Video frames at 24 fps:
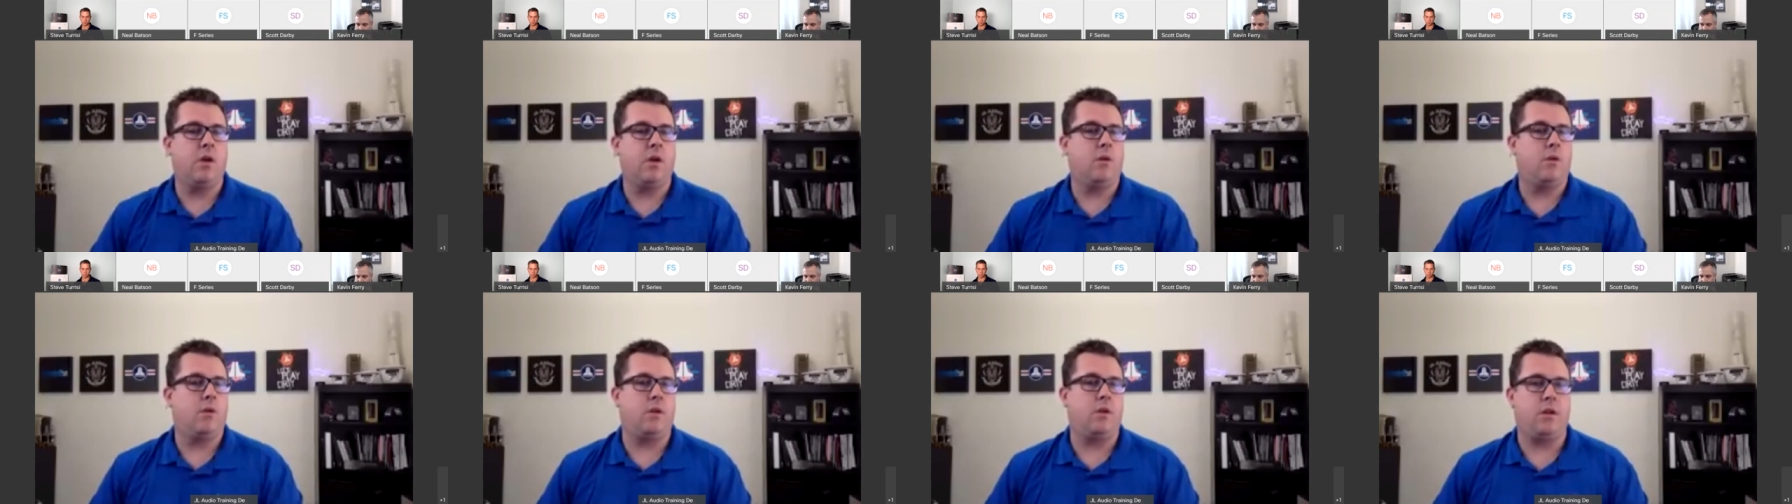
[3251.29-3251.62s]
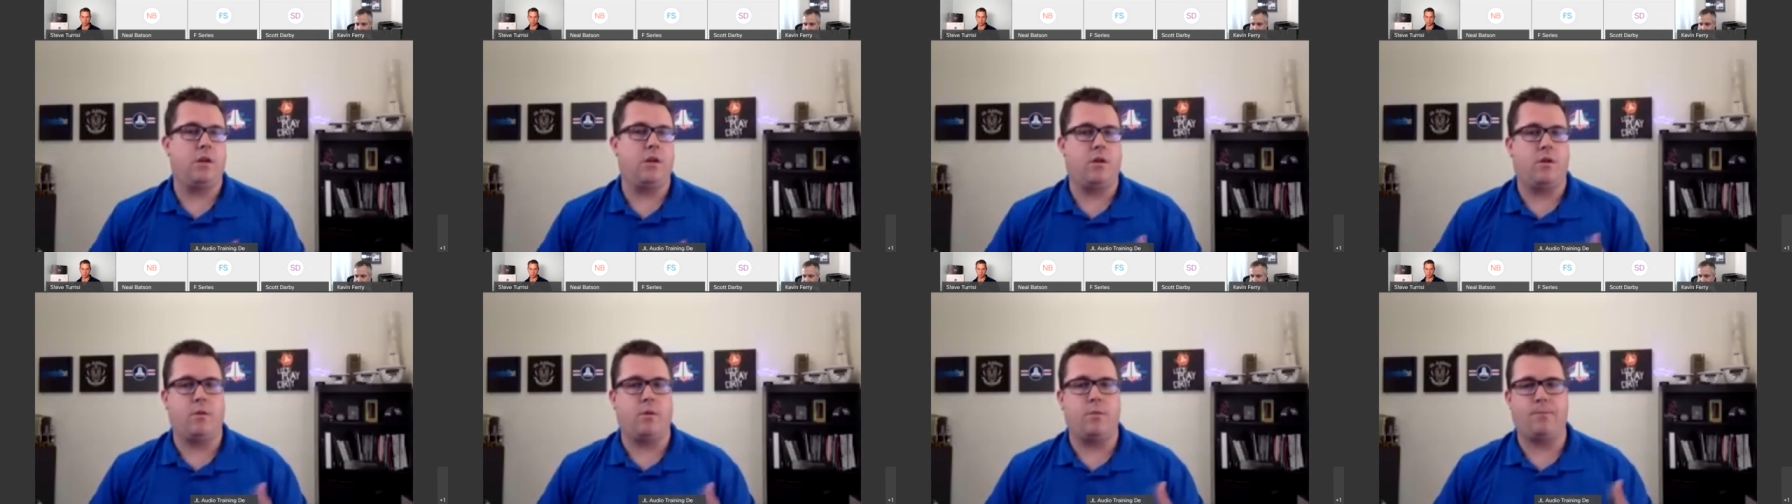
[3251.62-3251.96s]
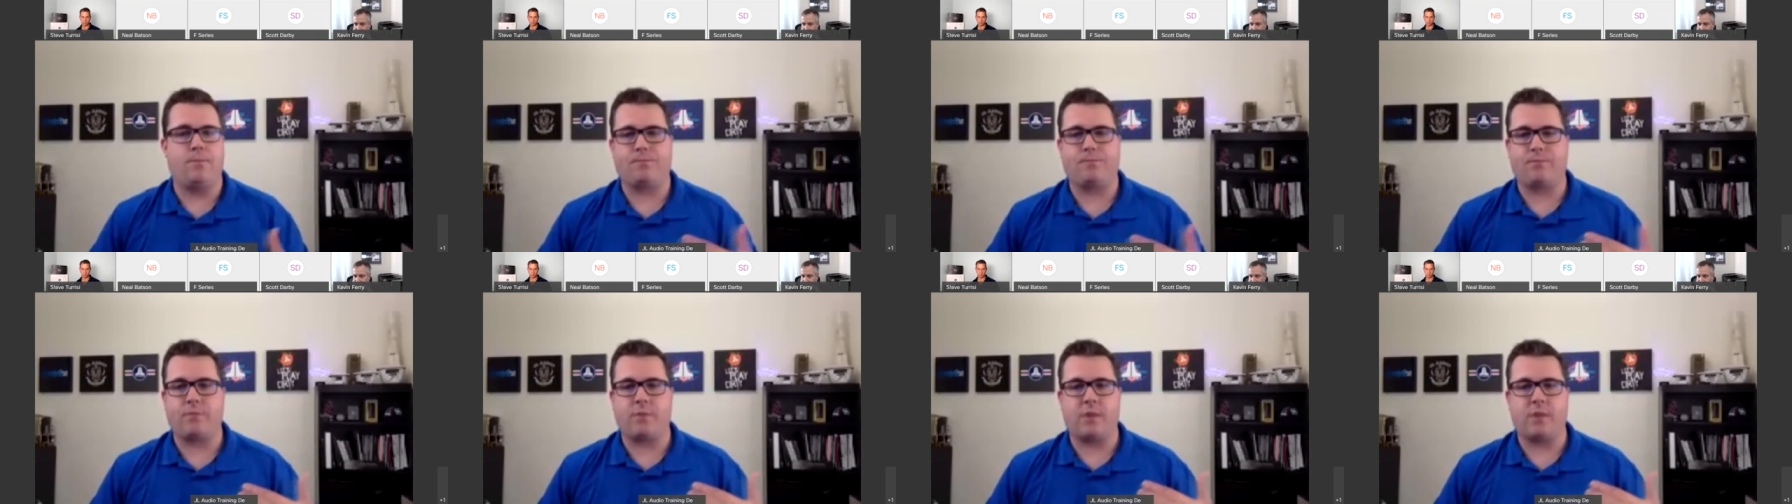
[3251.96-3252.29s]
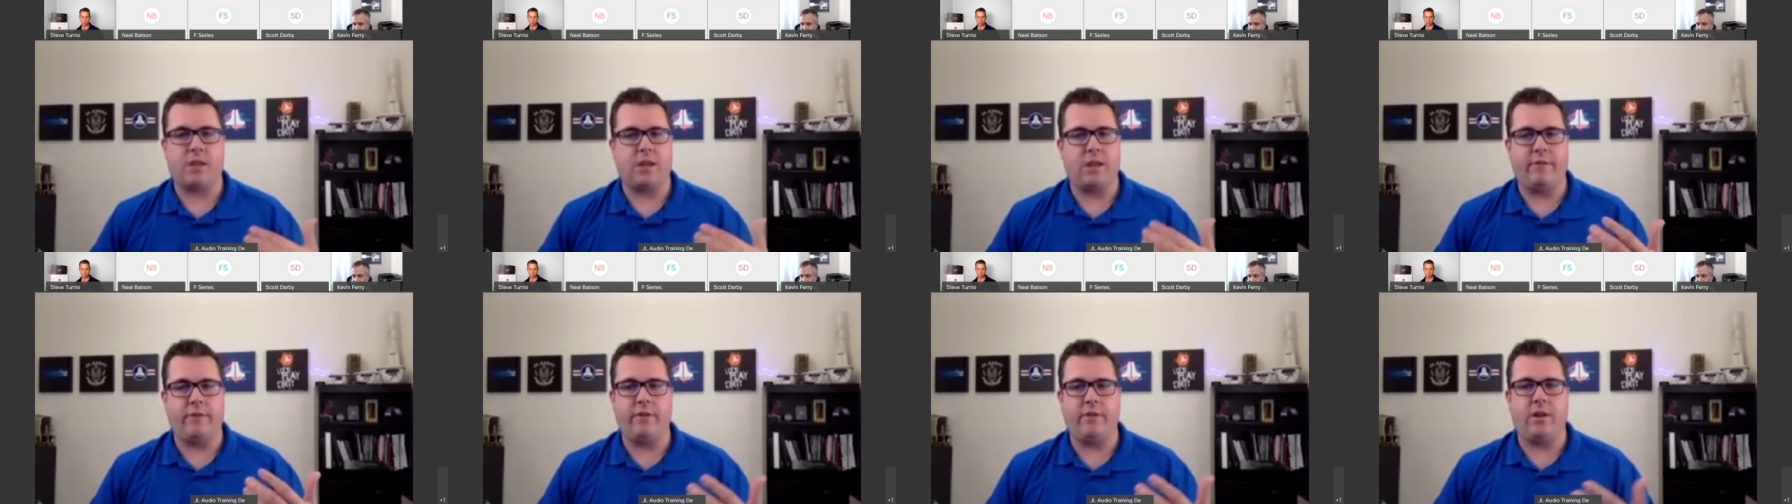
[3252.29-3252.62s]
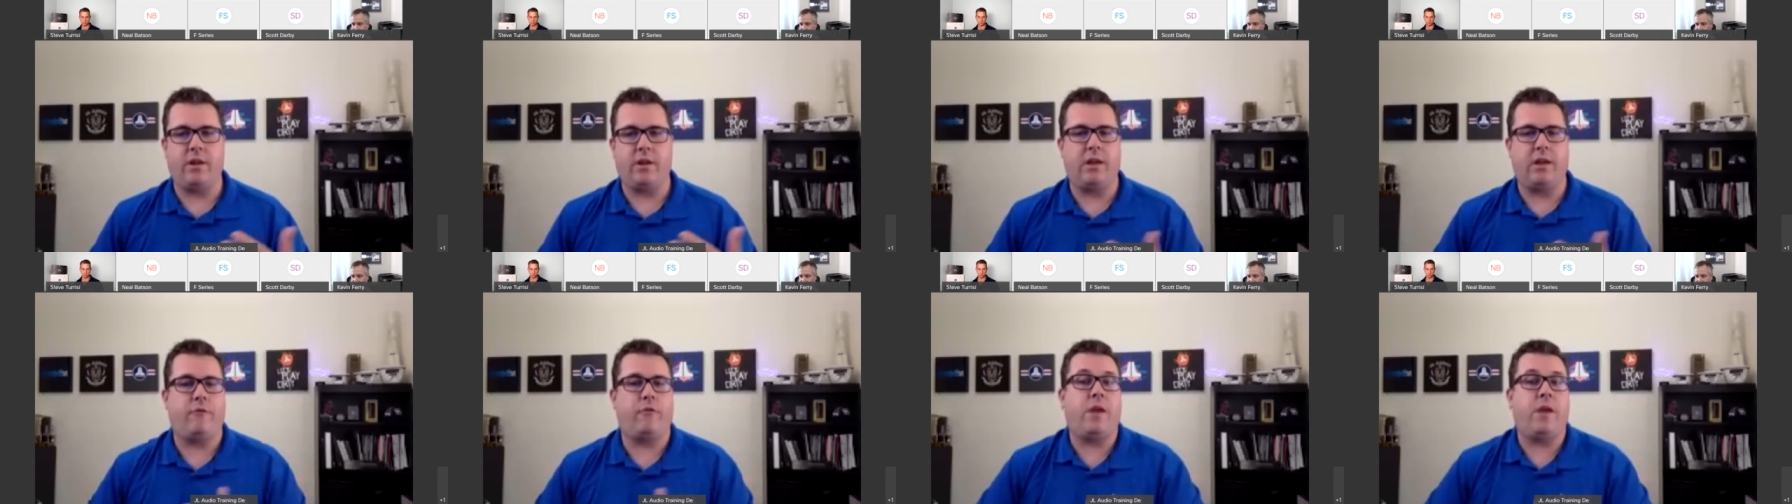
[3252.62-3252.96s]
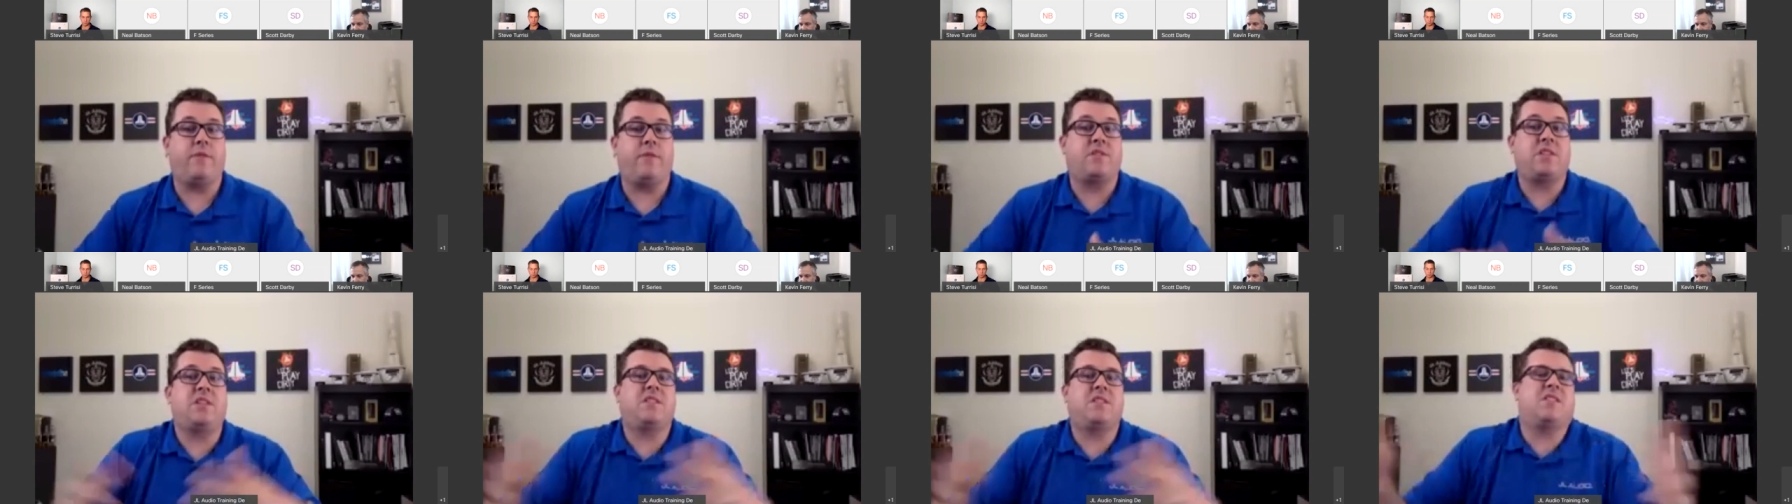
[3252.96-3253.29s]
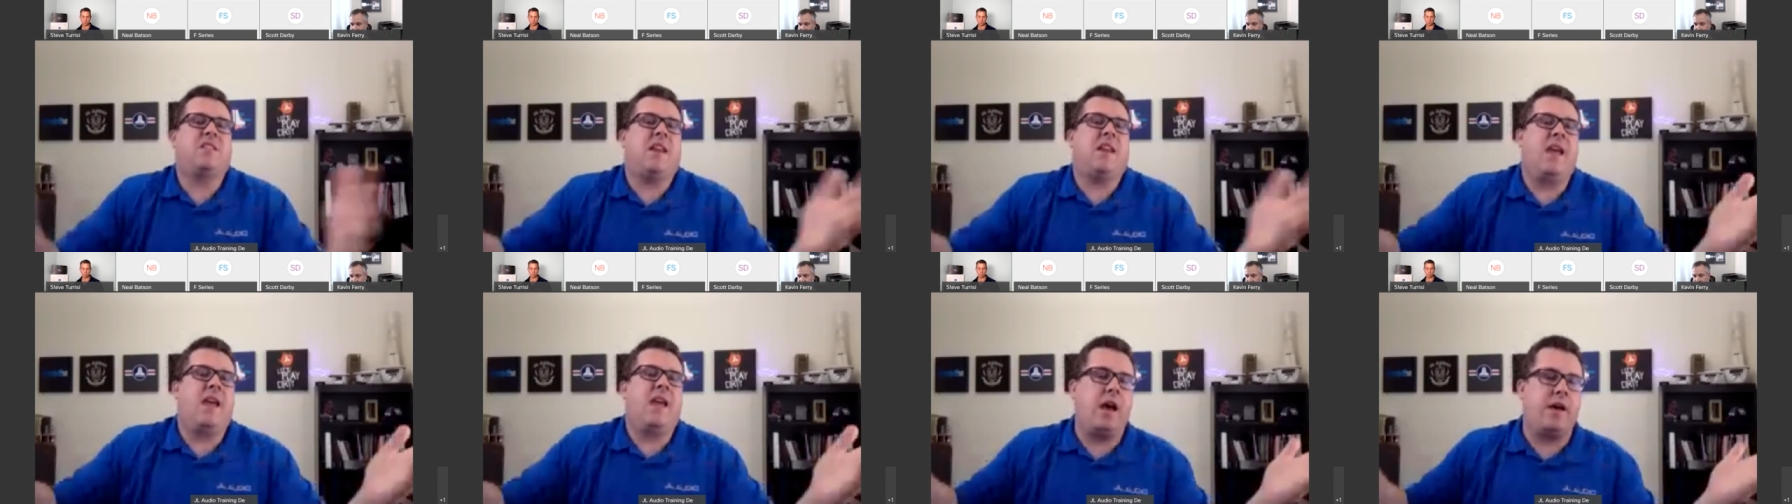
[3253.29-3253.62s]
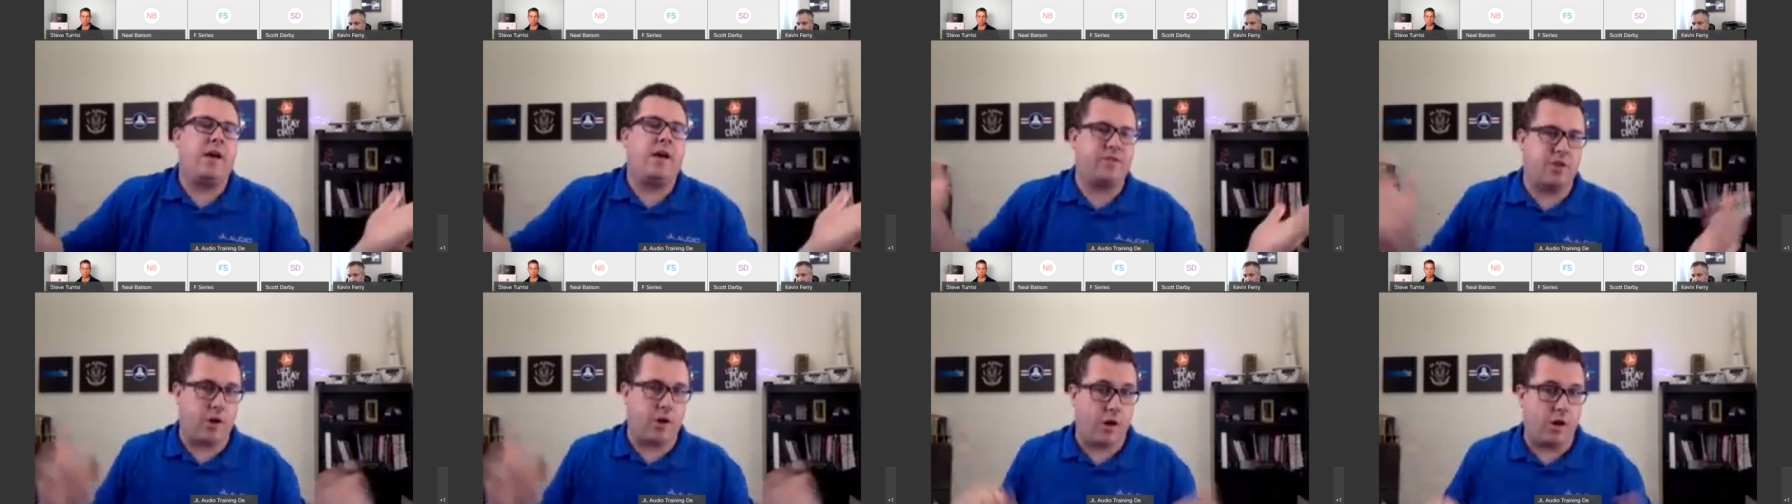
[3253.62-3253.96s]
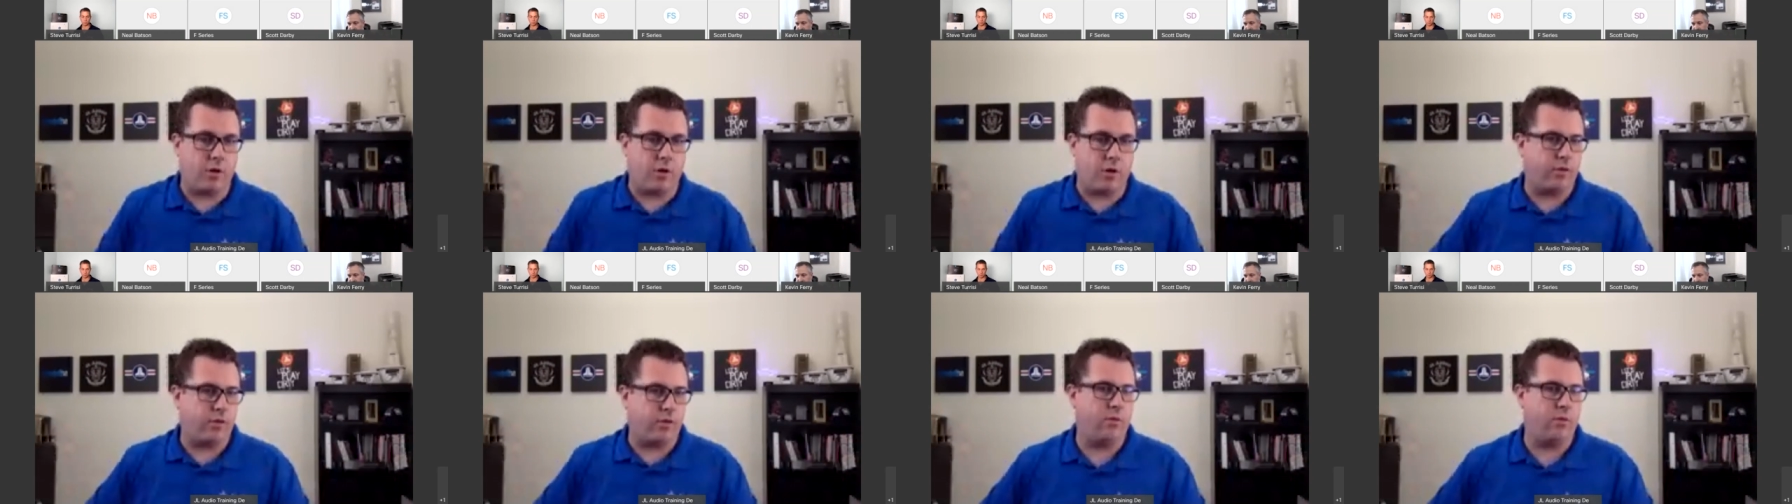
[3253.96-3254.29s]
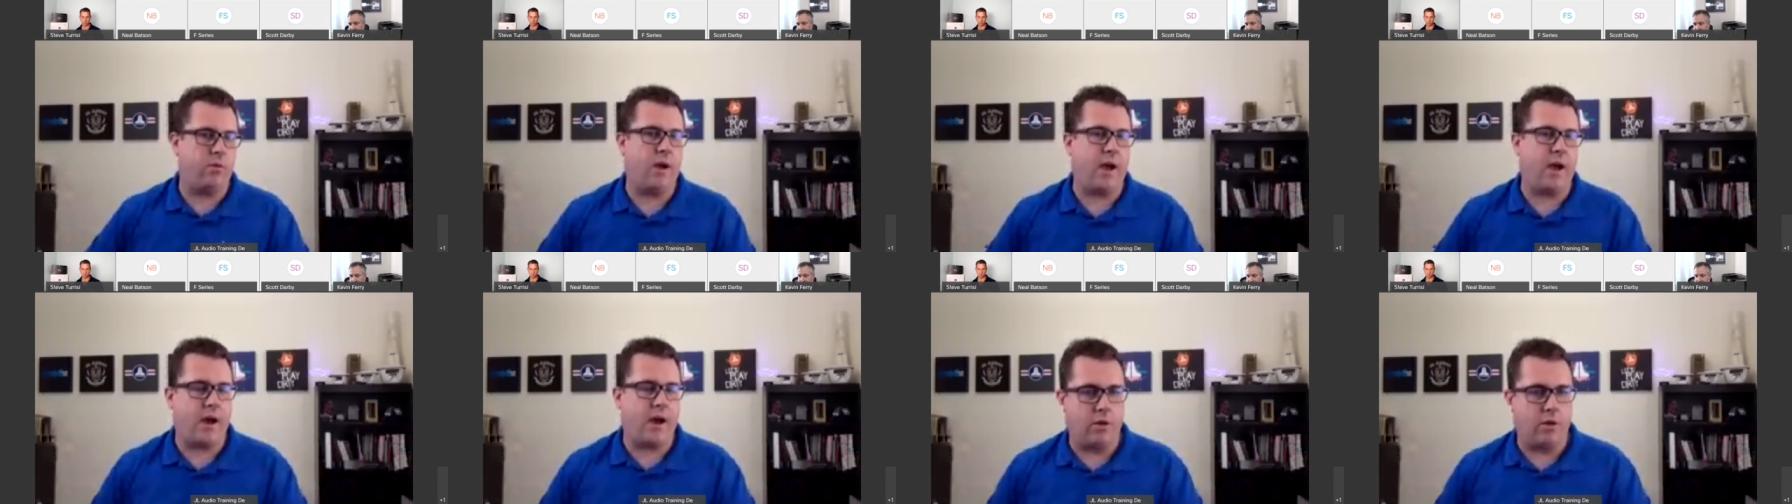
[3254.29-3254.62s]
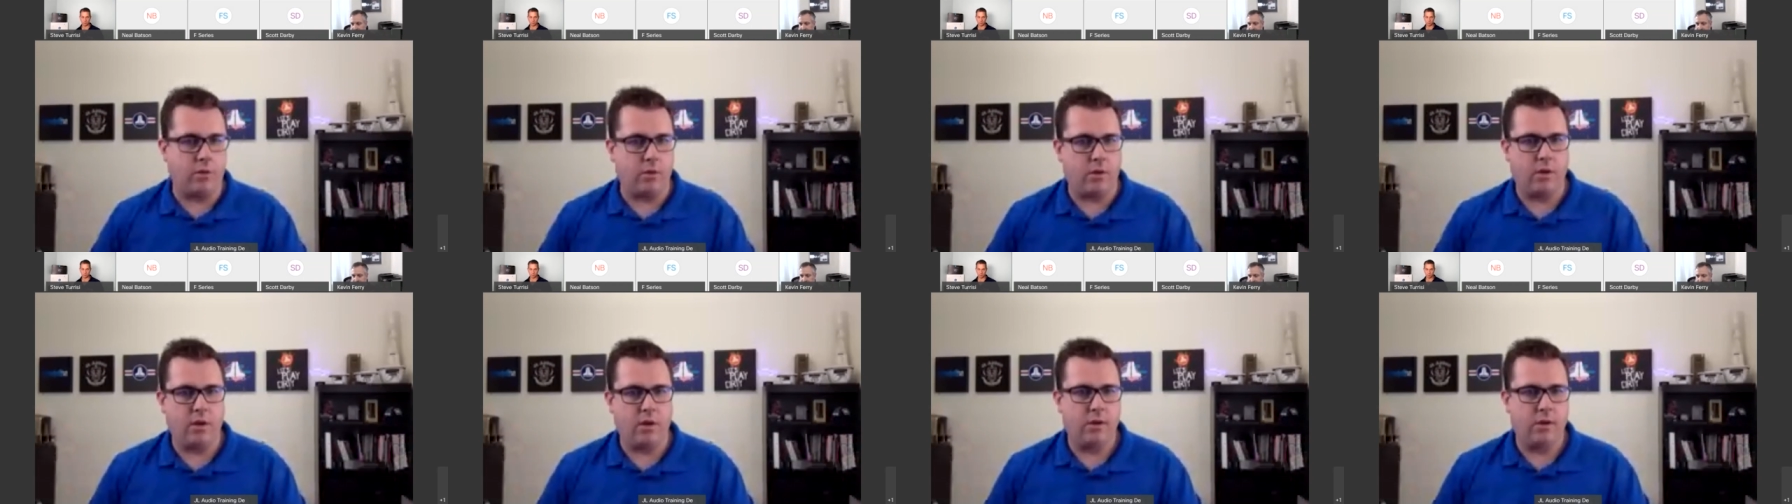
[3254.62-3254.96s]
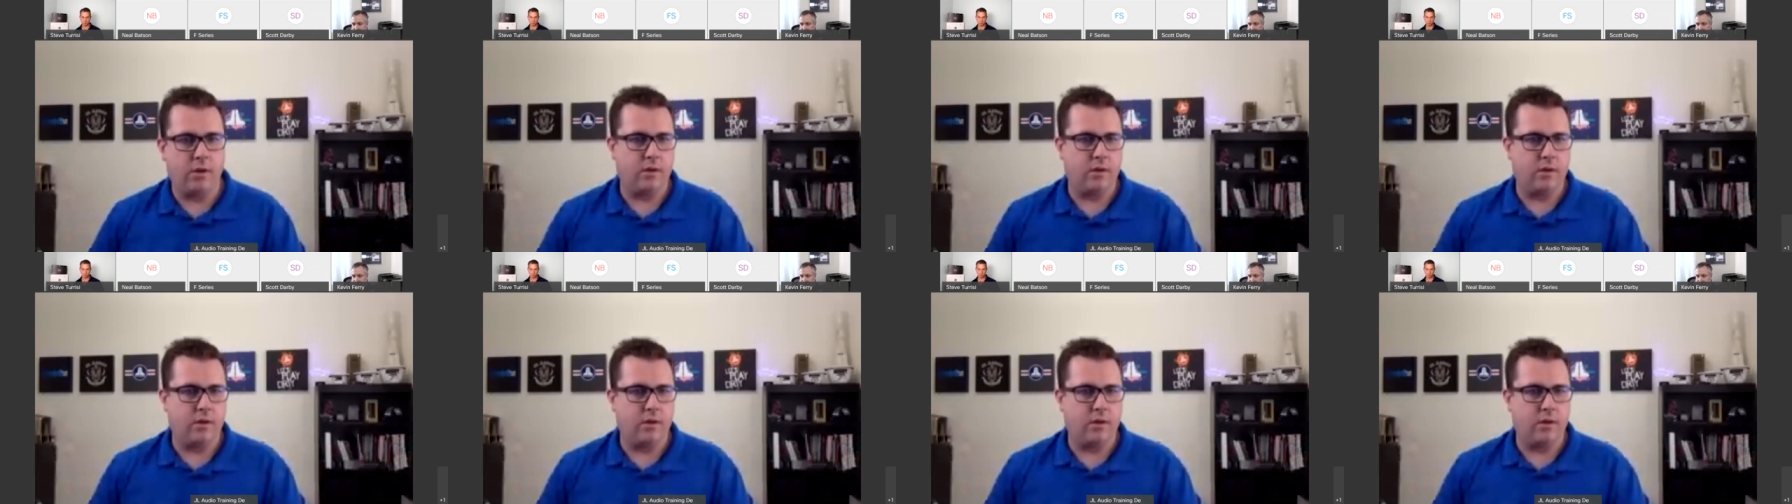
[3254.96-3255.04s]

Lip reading: even if we have 6.5s all throughout,